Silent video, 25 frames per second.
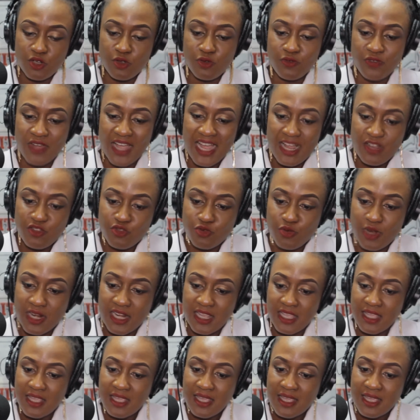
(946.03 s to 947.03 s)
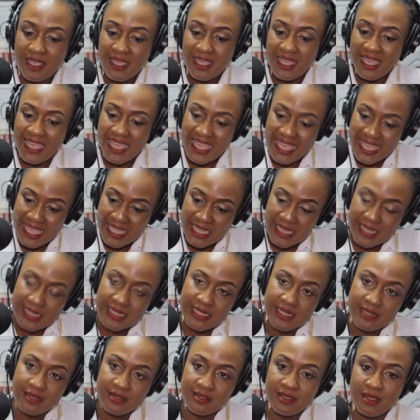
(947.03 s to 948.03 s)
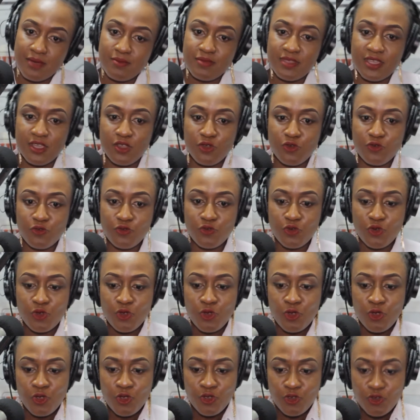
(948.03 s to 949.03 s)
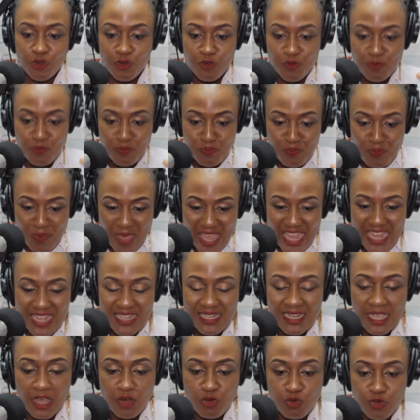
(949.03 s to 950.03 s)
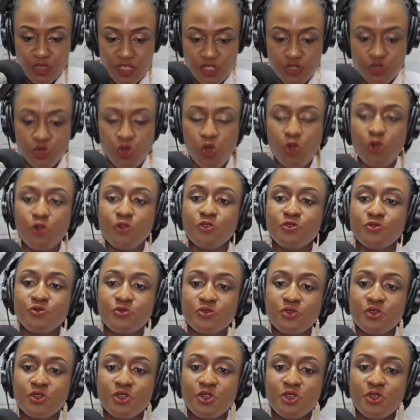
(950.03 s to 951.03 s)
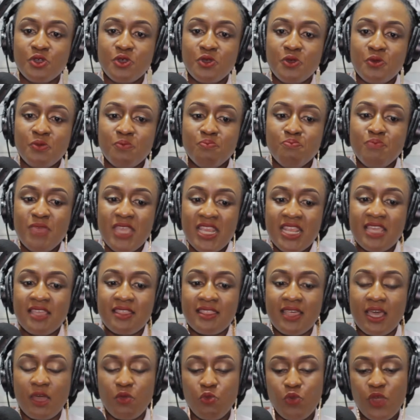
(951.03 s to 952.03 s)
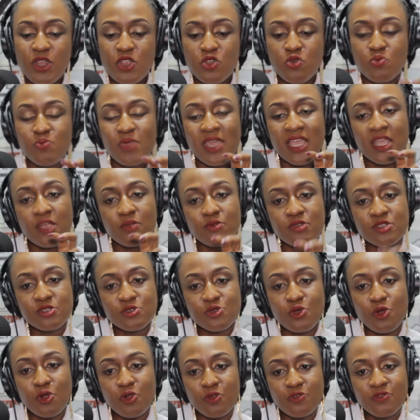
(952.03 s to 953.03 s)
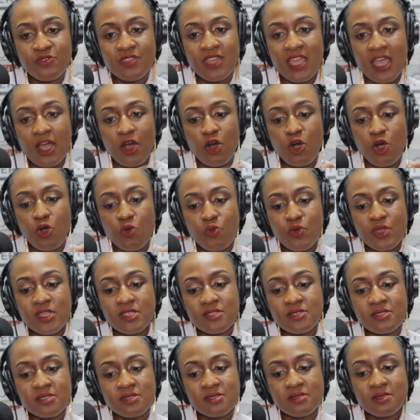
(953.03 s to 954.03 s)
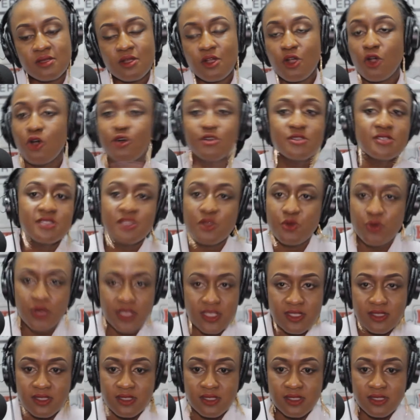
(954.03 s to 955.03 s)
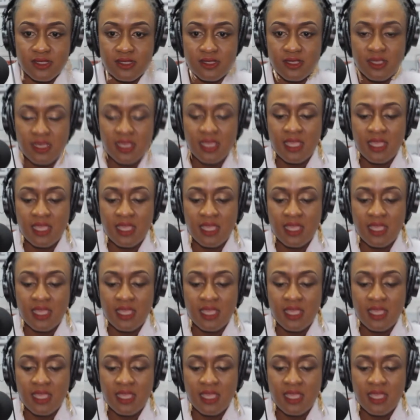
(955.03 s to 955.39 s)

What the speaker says: You've actually inked something. You've made a resolve. Meaning that when you make a resolve, there are always consequences.